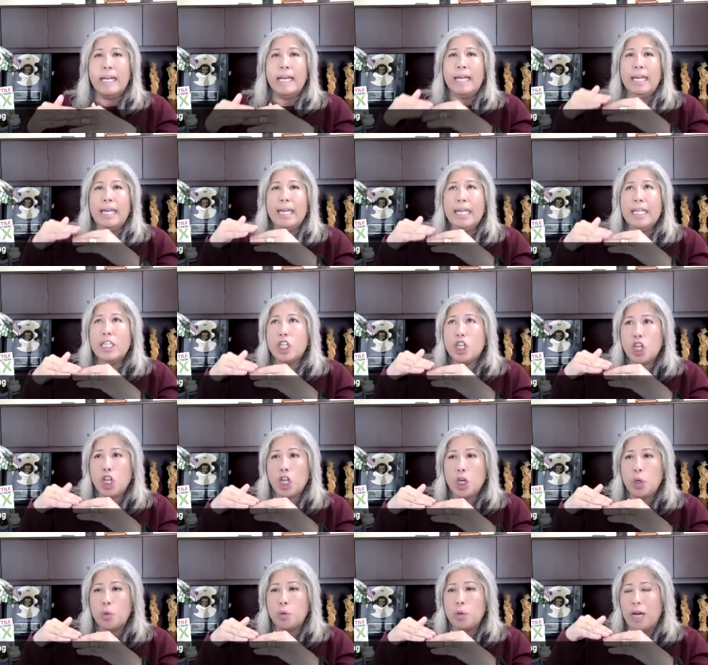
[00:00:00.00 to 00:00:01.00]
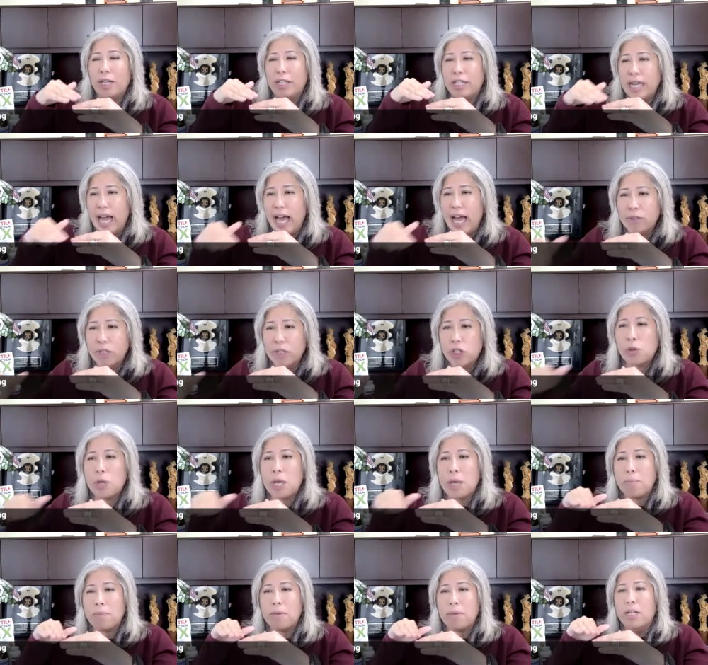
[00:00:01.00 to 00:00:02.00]
into a
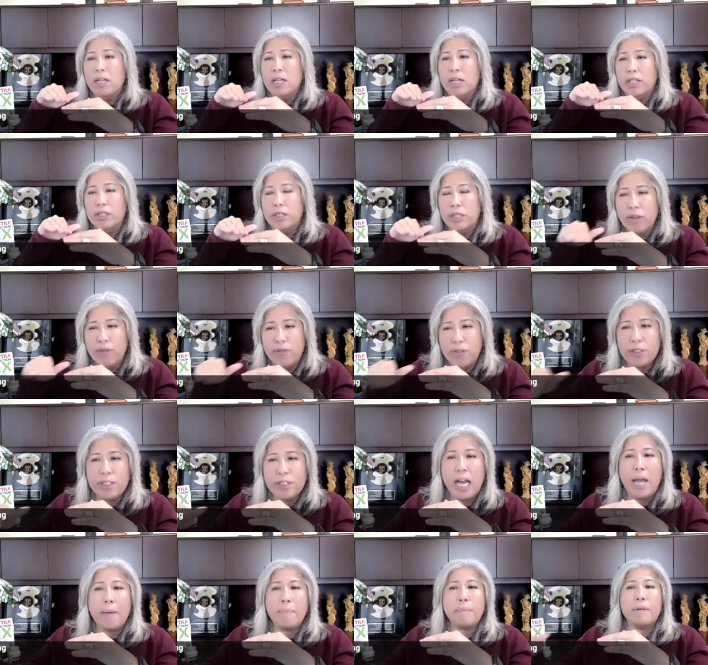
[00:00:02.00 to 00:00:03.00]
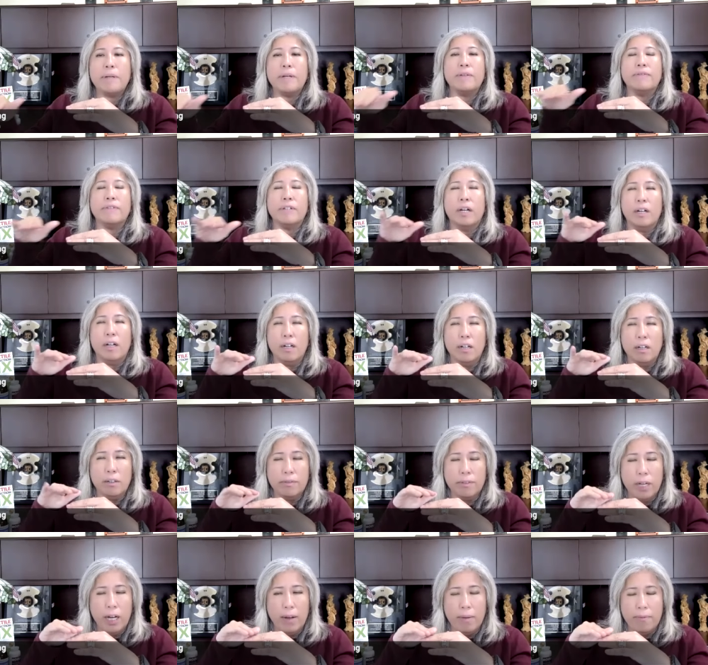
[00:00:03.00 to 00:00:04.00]
downstream, a different type of,
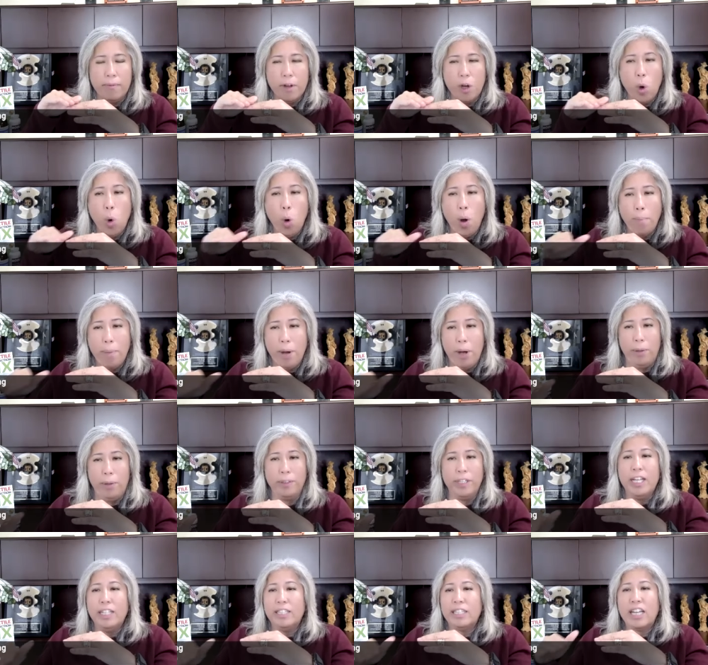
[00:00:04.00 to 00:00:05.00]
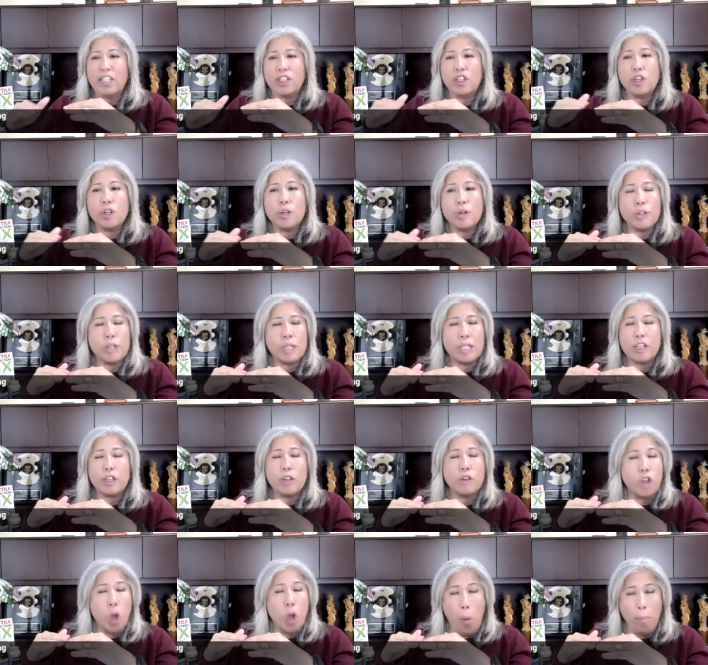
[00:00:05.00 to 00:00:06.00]
of, of hormone that's usually you
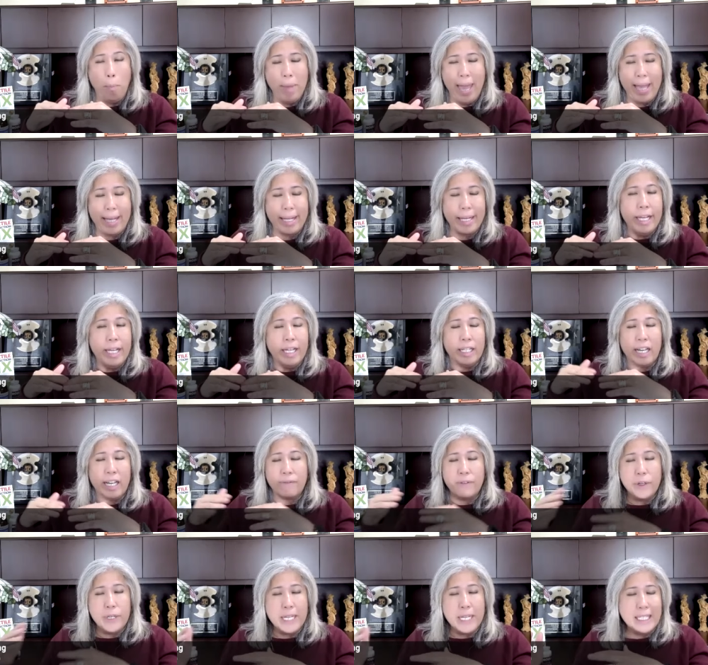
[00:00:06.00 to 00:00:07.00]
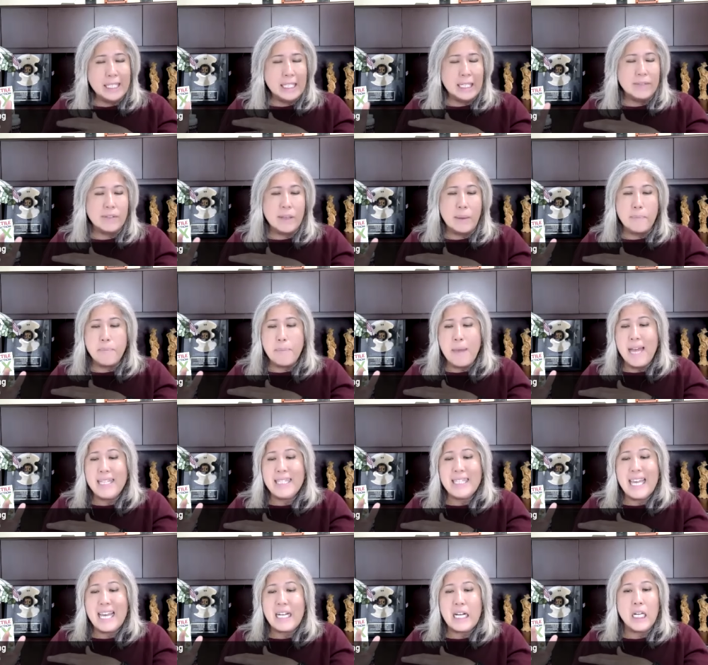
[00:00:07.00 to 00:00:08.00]
don't make. Like for instance, if
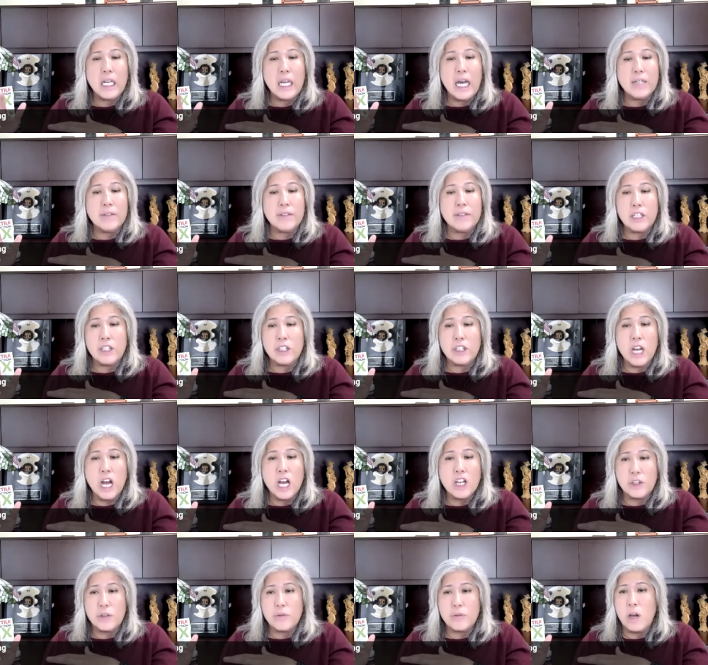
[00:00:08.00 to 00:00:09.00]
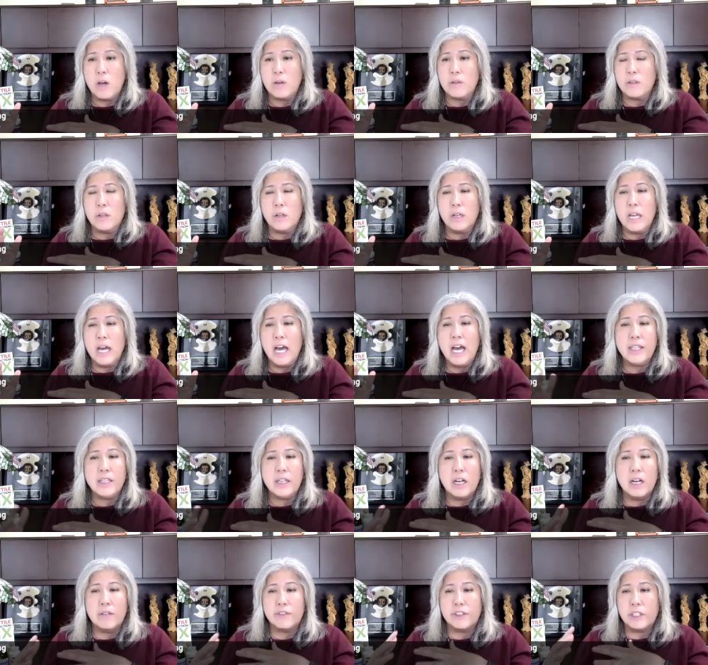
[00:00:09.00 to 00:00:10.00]
men take a lot of testosterone or a lot
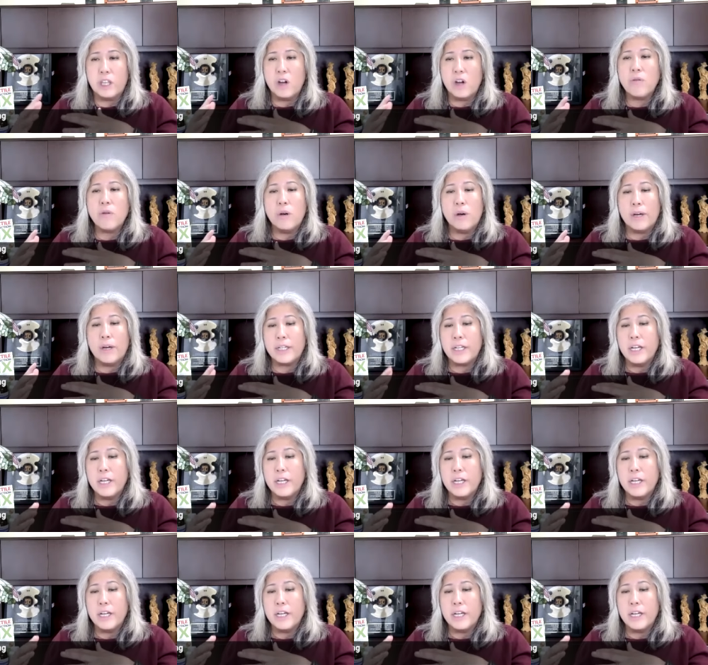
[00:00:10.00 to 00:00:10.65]
of steroids,